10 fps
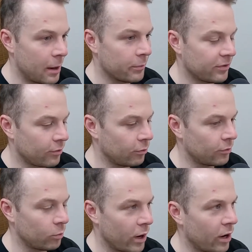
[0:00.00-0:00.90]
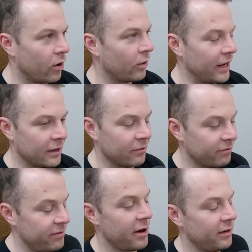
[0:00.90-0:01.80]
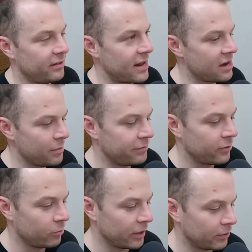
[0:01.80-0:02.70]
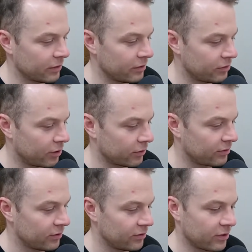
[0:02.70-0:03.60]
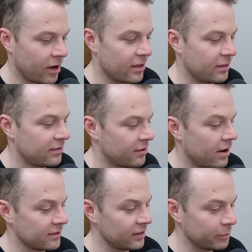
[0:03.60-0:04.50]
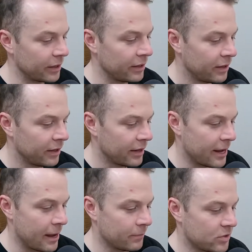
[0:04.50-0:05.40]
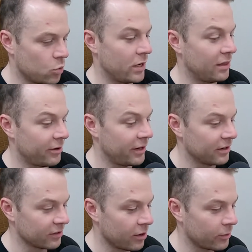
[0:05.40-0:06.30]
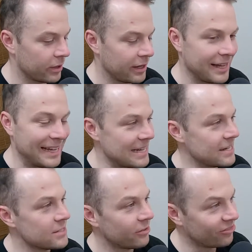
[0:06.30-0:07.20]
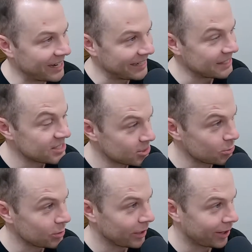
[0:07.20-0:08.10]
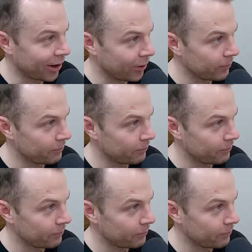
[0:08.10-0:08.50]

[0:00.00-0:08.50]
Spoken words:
scored well in a very stacked midfield when he was at the Dogs. So I think the sky's the limit. 23 years old, he is ready to go.